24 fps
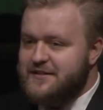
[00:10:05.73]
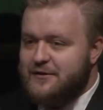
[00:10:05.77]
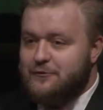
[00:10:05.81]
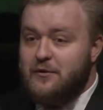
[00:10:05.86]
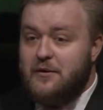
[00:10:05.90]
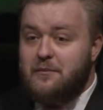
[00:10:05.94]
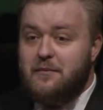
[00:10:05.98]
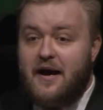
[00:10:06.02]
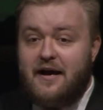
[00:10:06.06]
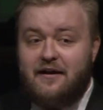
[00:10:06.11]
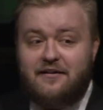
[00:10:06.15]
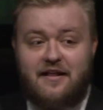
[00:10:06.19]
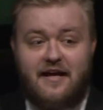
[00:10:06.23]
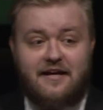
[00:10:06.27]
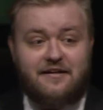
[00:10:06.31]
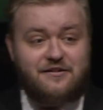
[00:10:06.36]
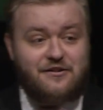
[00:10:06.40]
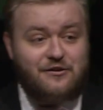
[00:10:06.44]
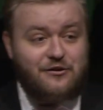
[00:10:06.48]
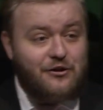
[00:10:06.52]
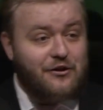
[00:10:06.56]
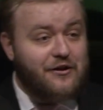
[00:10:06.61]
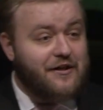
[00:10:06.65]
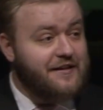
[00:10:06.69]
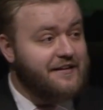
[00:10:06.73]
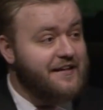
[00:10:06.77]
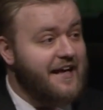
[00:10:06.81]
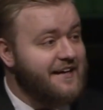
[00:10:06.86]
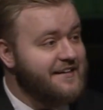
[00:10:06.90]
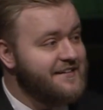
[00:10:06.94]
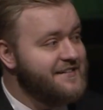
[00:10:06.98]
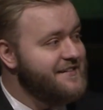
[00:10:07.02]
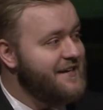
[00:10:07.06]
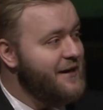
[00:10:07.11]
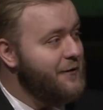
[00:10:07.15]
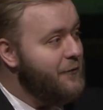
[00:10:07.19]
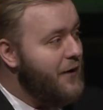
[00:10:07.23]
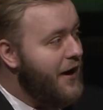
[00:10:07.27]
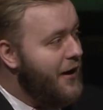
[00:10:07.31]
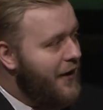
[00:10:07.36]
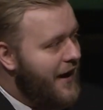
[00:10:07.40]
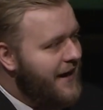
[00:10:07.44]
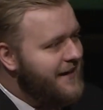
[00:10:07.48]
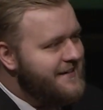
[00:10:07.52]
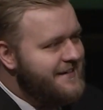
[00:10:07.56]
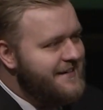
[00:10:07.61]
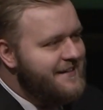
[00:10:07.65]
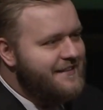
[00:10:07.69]
And we might like to look at that and say, wow,
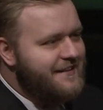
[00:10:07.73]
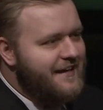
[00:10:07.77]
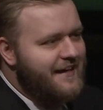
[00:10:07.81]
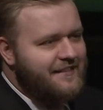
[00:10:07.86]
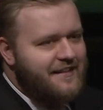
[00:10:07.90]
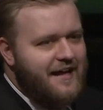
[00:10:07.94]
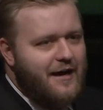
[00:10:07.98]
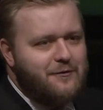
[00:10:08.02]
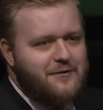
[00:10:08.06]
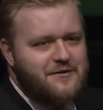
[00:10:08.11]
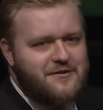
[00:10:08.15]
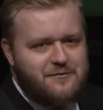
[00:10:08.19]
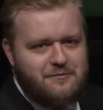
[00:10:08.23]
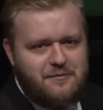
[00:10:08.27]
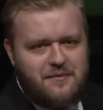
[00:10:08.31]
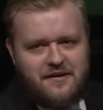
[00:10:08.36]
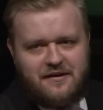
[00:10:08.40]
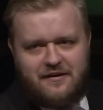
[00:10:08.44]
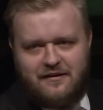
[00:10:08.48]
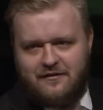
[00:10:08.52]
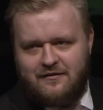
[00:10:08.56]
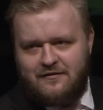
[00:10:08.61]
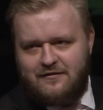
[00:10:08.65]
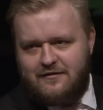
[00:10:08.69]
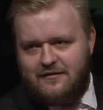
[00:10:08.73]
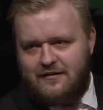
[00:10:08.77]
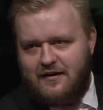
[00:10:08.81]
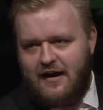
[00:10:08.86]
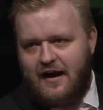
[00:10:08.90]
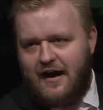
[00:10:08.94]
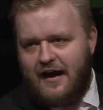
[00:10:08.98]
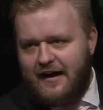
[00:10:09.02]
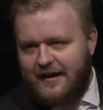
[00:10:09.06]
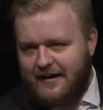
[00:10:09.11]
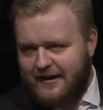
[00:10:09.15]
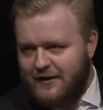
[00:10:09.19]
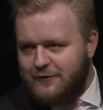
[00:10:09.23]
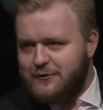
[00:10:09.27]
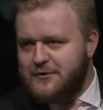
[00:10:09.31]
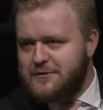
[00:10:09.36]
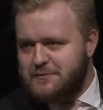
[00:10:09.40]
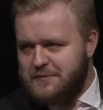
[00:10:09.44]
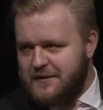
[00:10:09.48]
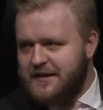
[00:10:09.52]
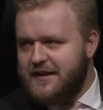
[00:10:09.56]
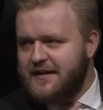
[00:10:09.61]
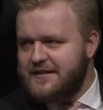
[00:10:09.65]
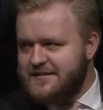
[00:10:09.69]
I did that. That was me. I, it was
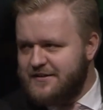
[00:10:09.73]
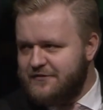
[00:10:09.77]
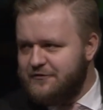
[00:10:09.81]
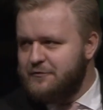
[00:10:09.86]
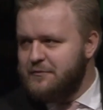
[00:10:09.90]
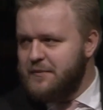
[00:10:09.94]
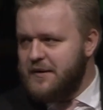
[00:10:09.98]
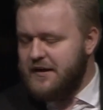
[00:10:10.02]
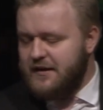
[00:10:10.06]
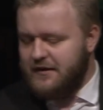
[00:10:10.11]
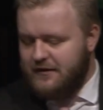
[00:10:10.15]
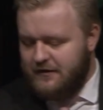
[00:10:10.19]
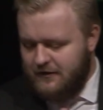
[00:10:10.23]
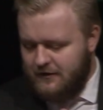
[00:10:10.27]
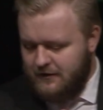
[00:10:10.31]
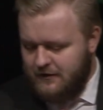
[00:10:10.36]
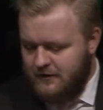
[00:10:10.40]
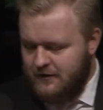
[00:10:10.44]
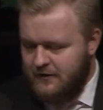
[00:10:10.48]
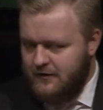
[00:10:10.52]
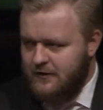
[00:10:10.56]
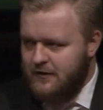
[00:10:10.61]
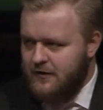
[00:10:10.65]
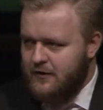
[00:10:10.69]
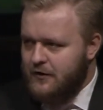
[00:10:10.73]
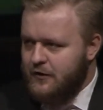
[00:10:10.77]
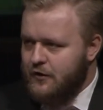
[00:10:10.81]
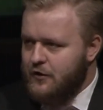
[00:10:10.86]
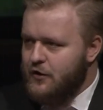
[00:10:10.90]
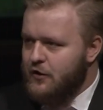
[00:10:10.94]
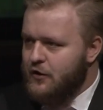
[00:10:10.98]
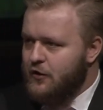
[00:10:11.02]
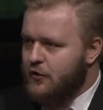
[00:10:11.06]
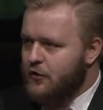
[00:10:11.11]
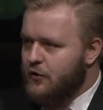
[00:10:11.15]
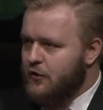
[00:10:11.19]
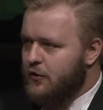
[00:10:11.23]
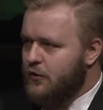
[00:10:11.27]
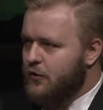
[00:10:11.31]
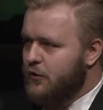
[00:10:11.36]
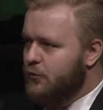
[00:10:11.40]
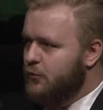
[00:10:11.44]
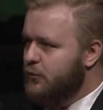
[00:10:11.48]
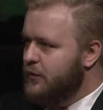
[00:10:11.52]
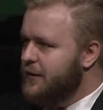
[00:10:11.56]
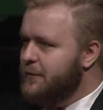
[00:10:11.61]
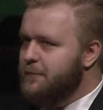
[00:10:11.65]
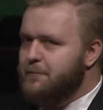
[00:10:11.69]
because of me.
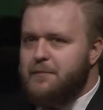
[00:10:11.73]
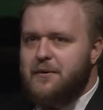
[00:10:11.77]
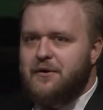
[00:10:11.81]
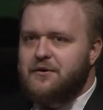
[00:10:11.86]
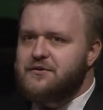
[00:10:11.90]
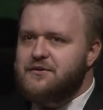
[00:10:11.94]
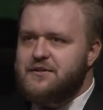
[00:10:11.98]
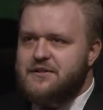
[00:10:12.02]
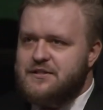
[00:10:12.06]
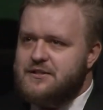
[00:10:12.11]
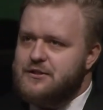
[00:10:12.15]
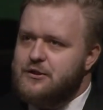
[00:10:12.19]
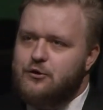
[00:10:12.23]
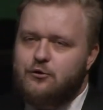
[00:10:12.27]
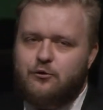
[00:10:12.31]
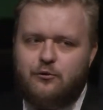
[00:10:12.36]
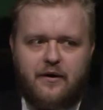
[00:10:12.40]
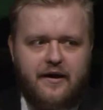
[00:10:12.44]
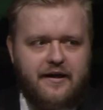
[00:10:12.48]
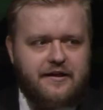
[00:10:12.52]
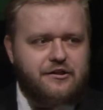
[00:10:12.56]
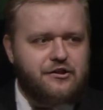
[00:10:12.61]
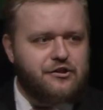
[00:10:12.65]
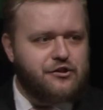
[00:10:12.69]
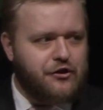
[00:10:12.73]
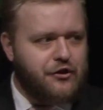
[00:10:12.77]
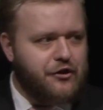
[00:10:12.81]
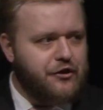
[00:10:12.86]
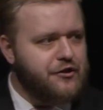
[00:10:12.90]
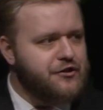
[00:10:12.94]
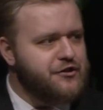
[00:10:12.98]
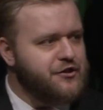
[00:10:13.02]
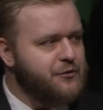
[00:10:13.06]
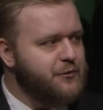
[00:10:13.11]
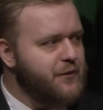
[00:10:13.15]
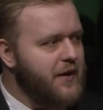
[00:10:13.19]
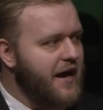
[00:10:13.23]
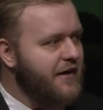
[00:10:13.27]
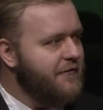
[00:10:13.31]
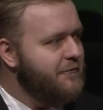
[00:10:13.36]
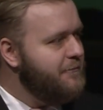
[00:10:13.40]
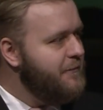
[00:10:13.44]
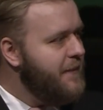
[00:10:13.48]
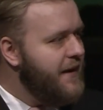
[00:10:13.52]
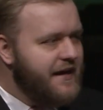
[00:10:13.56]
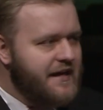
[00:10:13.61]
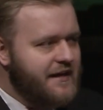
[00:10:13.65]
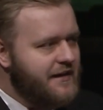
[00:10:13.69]
We built this great church and we have
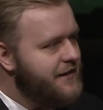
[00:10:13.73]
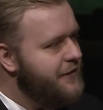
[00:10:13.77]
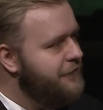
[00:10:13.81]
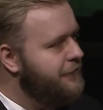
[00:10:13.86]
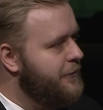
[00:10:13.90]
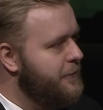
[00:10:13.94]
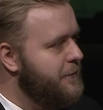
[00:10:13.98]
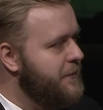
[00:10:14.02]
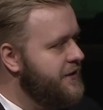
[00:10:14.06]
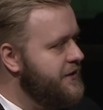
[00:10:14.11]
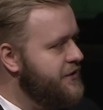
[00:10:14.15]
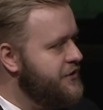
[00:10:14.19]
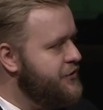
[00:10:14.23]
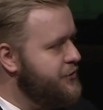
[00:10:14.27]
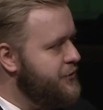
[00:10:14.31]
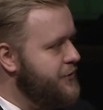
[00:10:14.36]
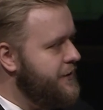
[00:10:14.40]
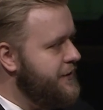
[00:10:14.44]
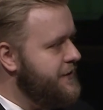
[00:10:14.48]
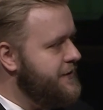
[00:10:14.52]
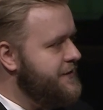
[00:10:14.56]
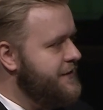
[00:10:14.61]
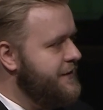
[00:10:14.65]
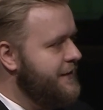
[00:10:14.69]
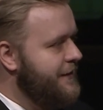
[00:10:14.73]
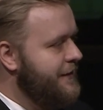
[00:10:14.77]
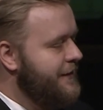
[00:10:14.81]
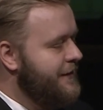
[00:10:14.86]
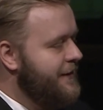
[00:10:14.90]
many different ministries.